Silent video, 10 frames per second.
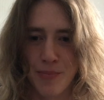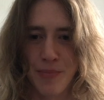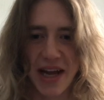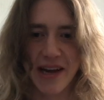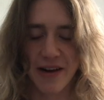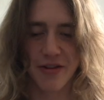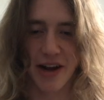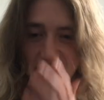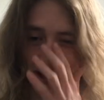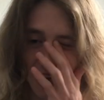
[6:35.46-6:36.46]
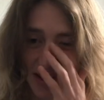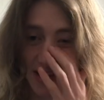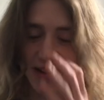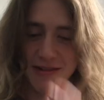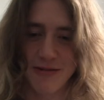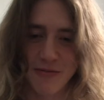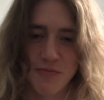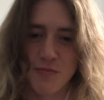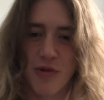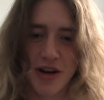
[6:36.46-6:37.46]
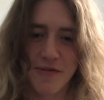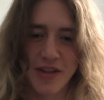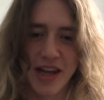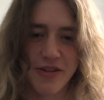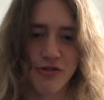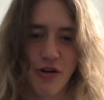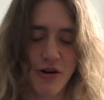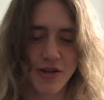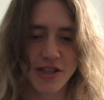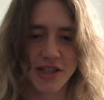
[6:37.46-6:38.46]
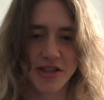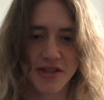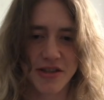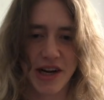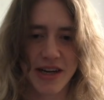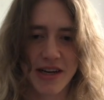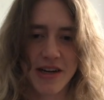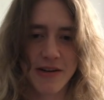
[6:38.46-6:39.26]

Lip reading: being like one of the largest like